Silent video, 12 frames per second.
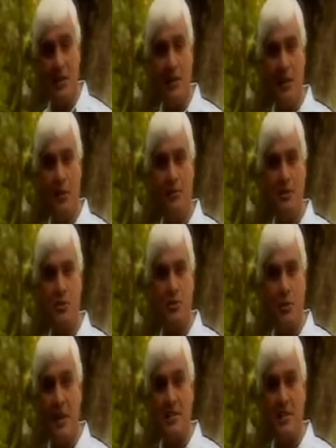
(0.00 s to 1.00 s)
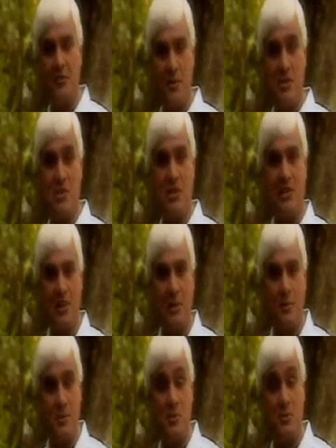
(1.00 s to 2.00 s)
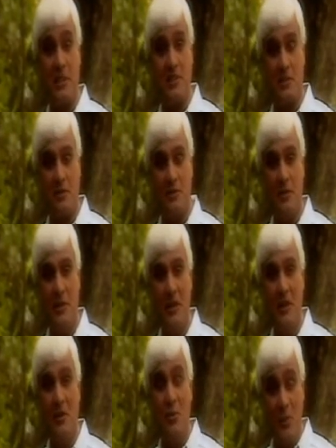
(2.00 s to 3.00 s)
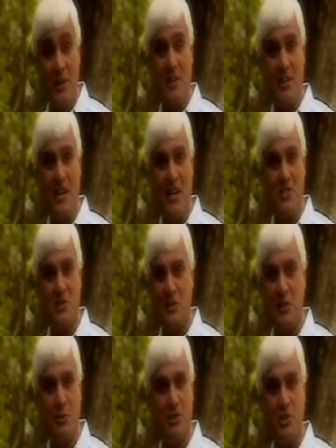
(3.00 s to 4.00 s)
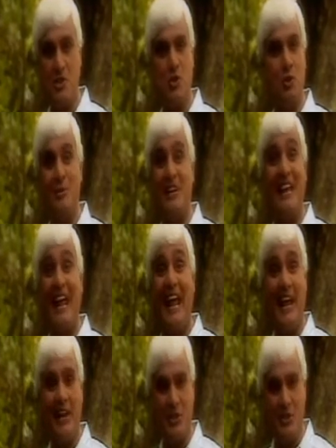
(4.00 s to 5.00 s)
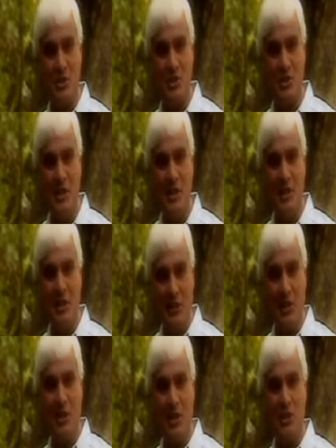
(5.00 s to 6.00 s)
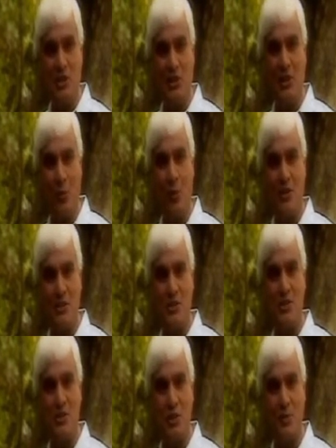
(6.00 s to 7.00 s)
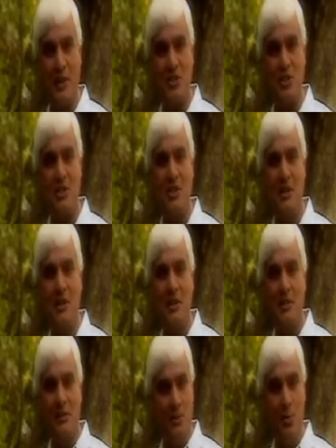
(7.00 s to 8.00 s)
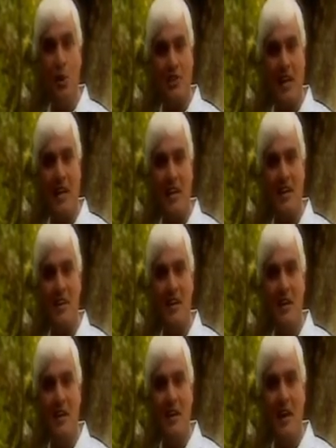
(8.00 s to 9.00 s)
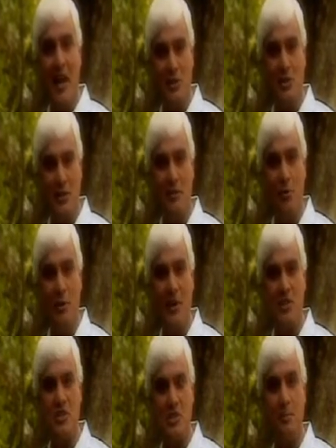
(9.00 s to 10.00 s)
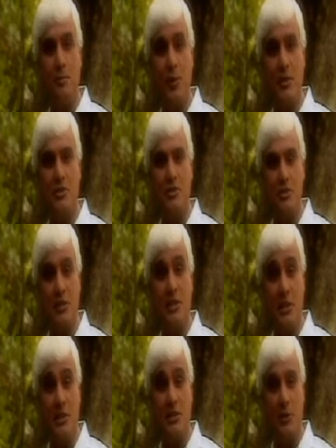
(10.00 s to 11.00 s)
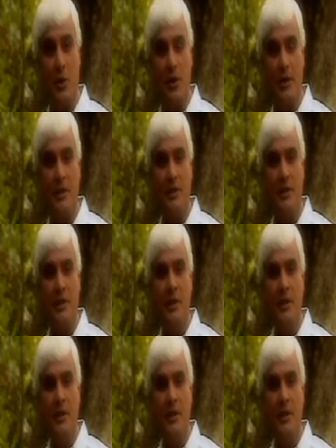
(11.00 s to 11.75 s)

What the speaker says: Yankelovich, writing from a secular perspective, recognized that there were just too many ands in a culture that wanted so much. The both and had to give way at some point to the either or.